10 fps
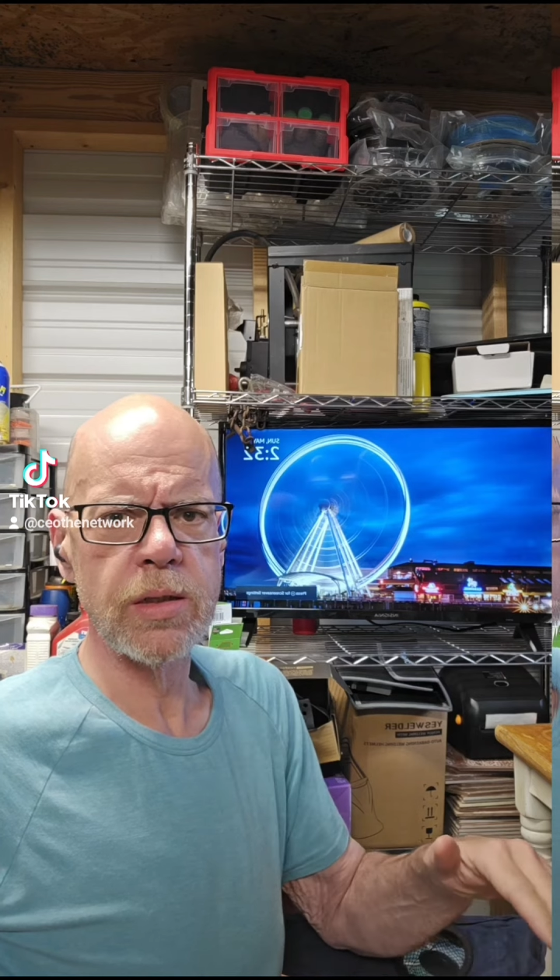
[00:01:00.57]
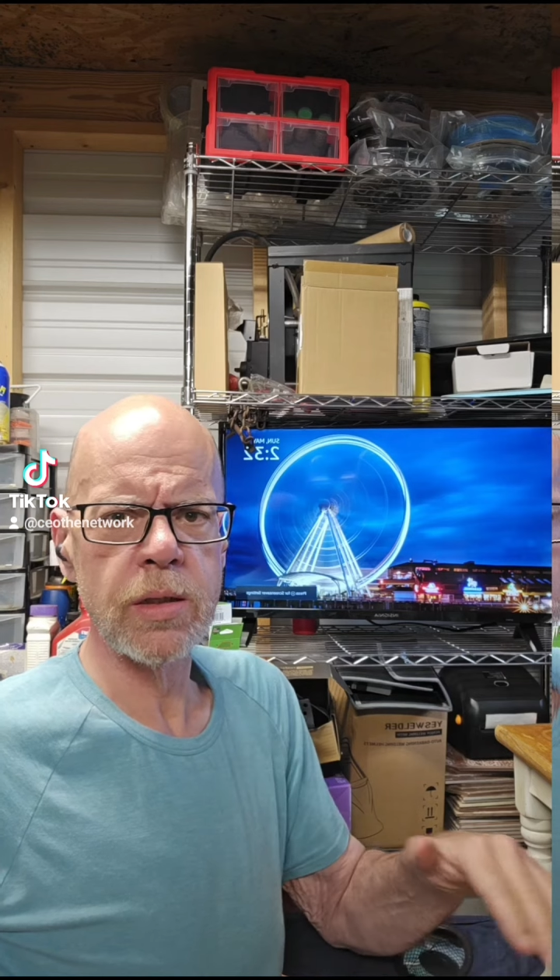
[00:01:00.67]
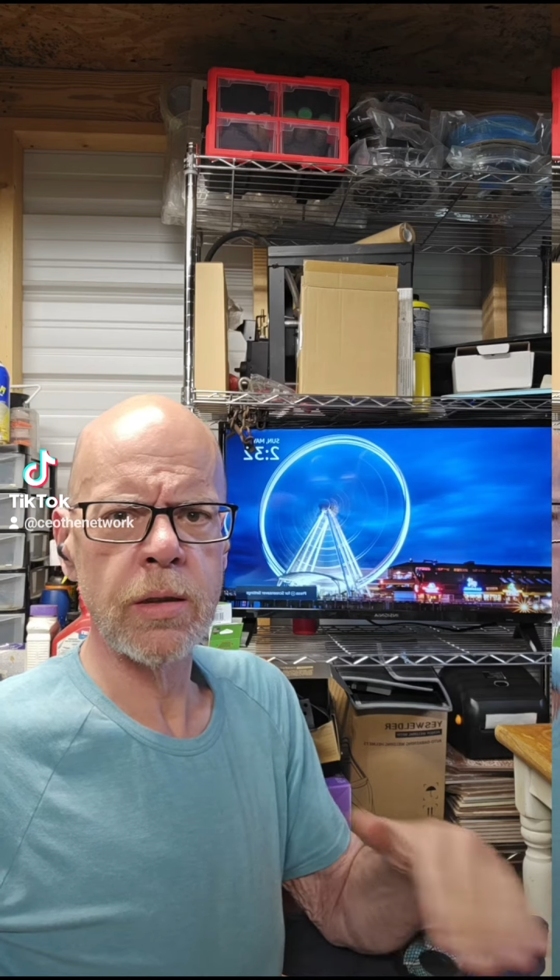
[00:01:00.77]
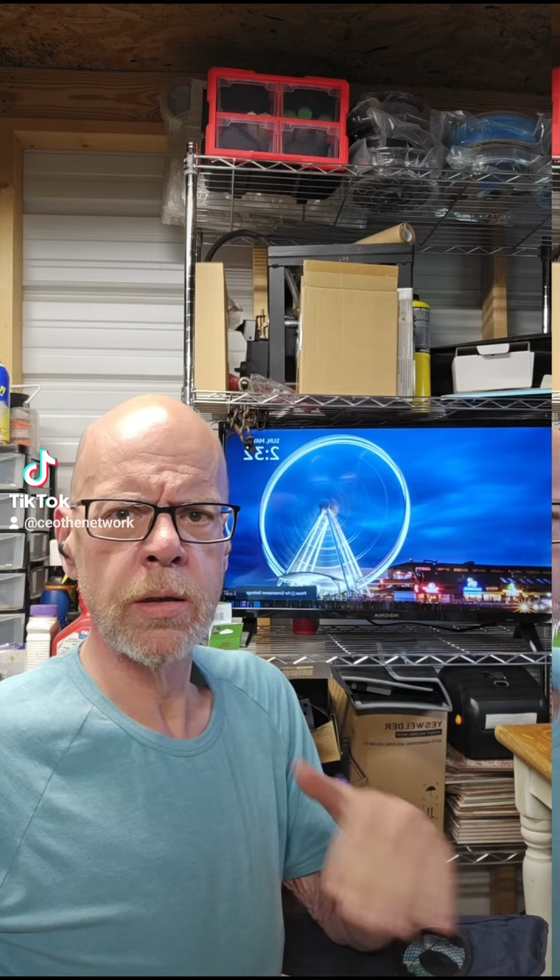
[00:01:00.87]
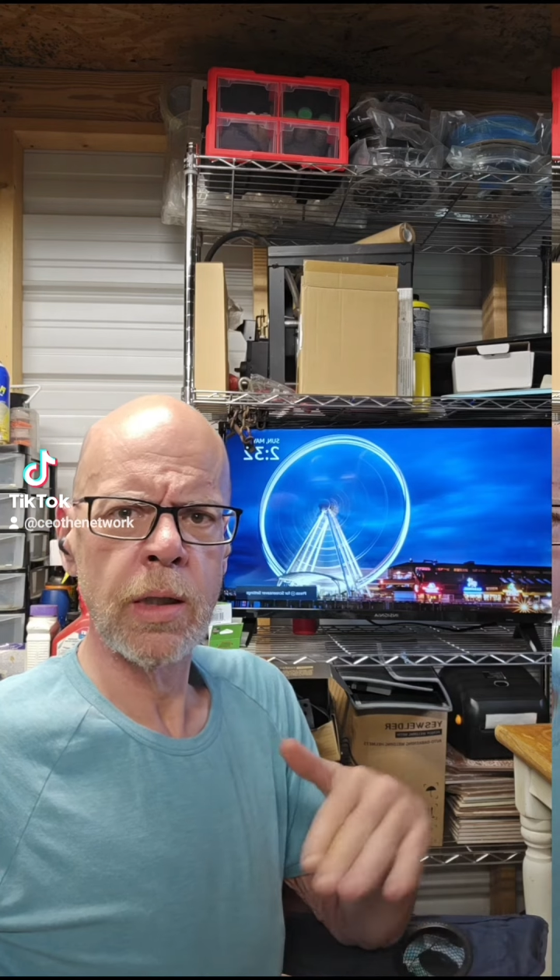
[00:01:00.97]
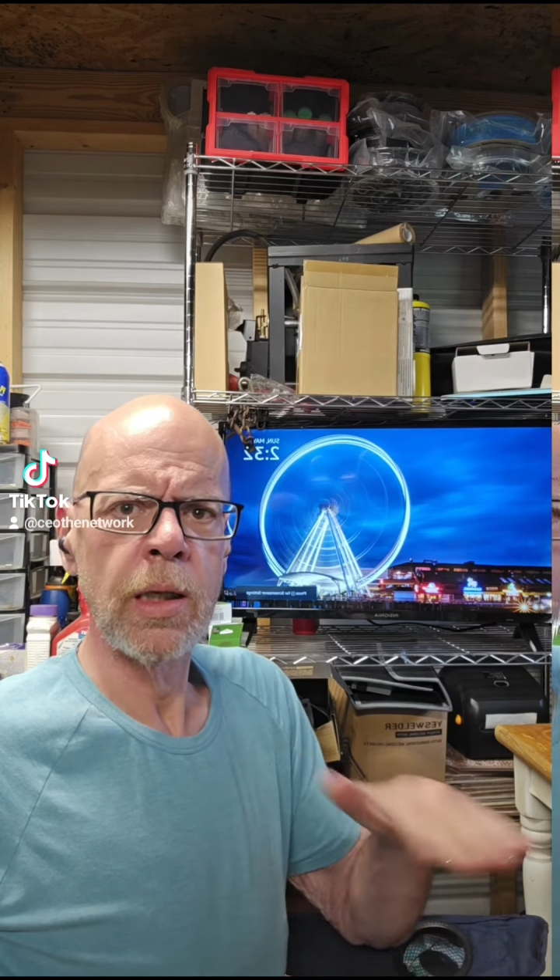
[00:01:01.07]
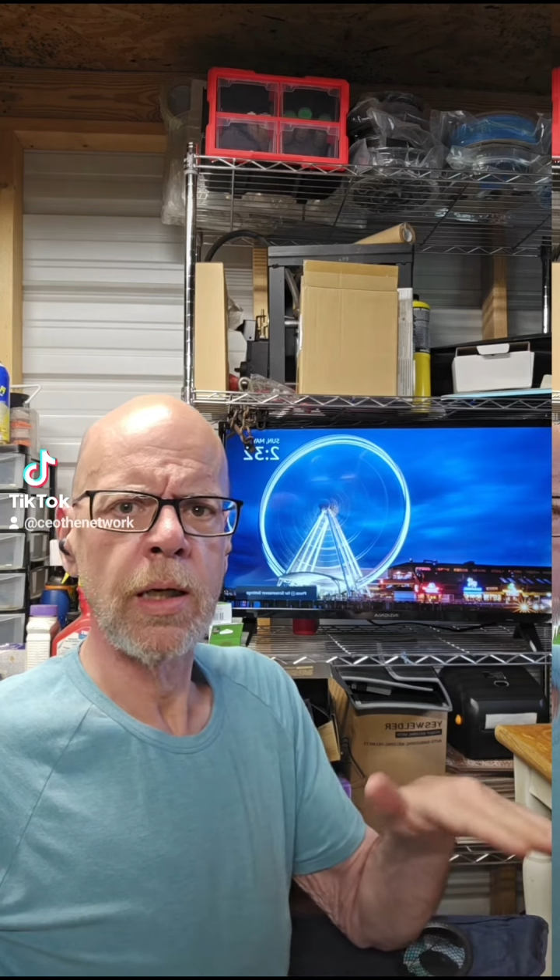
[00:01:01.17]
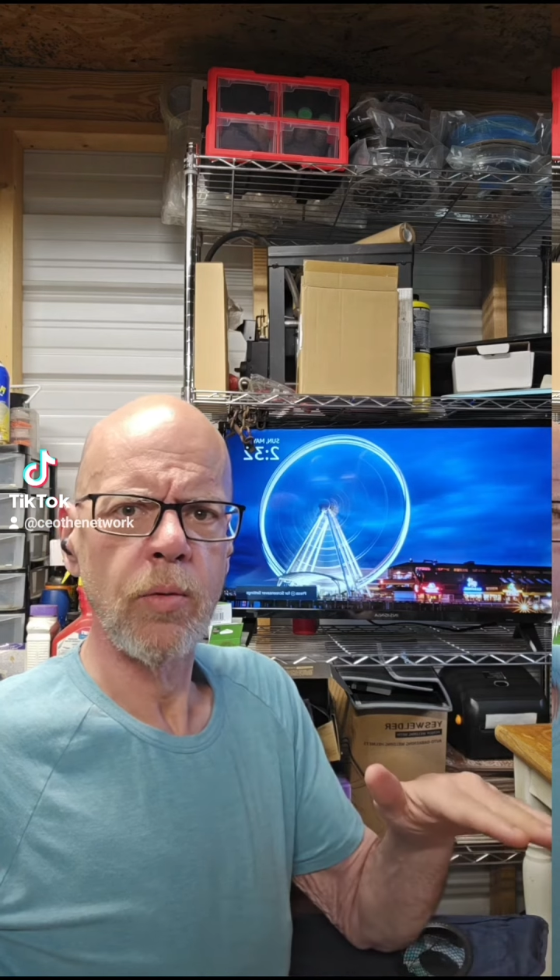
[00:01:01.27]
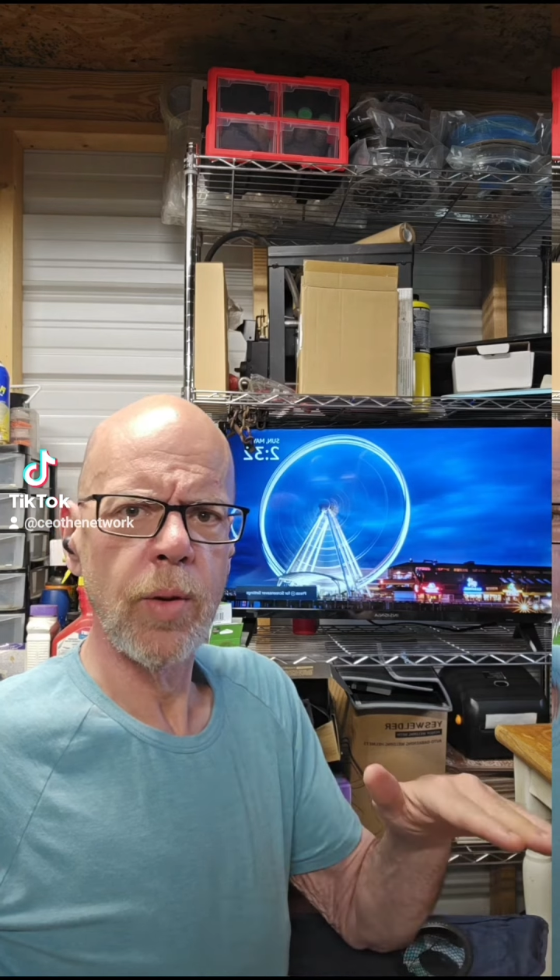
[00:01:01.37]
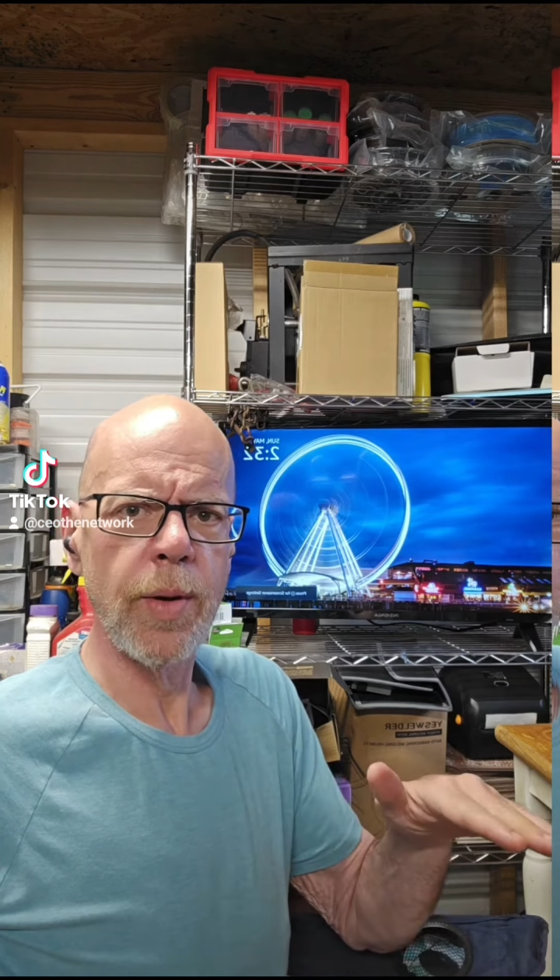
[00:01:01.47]
to
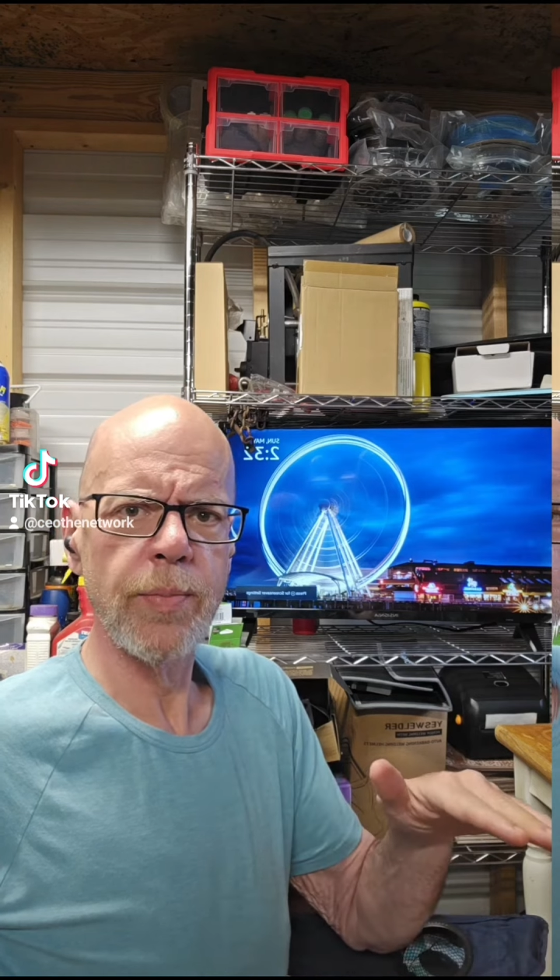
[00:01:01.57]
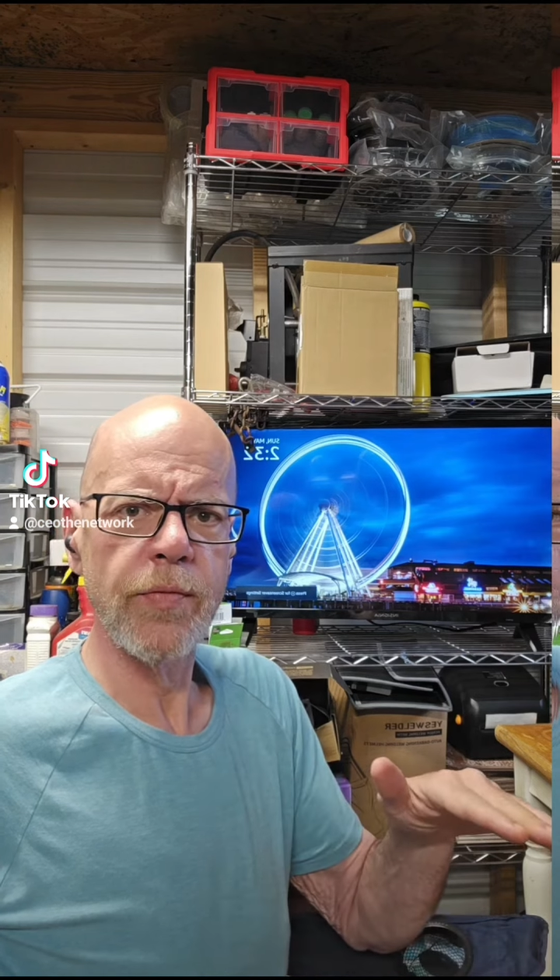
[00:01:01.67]
rip up the